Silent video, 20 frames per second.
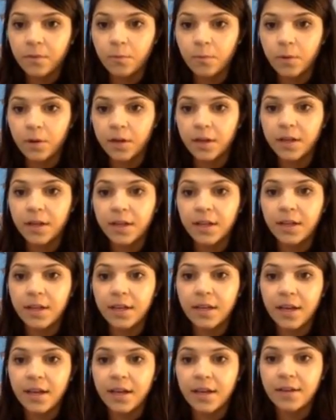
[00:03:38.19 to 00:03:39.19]
we're going to
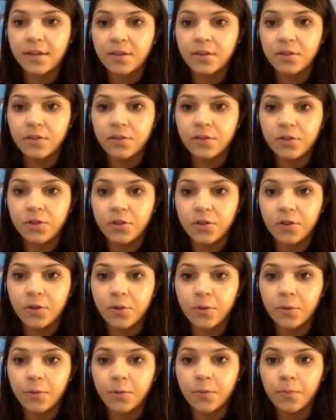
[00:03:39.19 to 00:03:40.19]
get
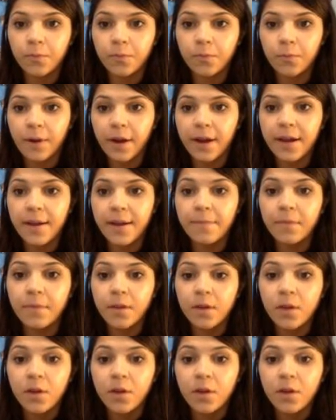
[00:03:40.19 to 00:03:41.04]
2, right?